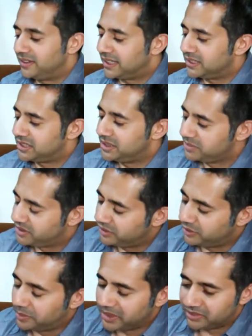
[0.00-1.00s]
That seems to
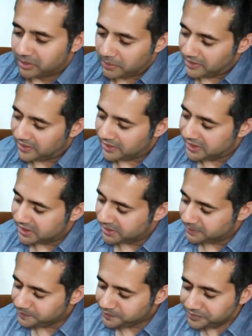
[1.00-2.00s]
have been replaced.
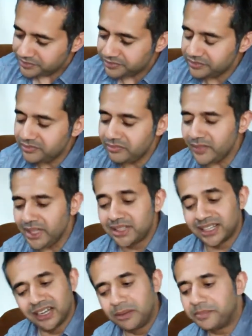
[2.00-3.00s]

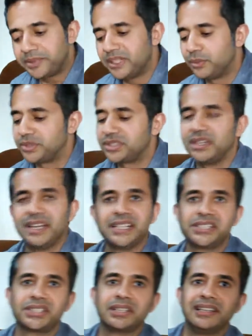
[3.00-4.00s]
The company wasn't
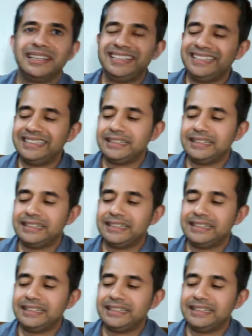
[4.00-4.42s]
actually